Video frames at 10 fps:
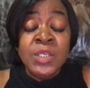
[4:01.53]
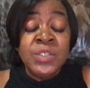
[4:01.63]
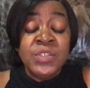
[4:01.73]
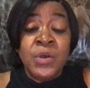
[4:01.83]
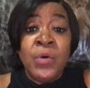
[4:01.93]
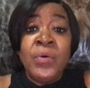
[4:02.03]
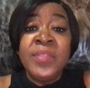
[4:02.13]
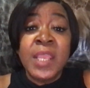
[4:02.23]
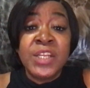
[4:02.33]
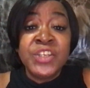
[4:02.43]
So
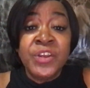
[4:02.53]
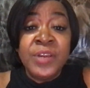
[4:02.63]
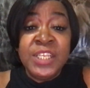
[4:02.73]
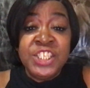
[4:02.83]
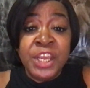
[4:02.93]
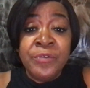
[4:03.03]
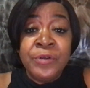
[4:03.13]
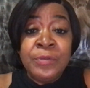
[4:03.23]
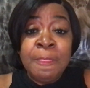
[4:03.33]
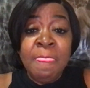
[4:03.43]
the Attorney General,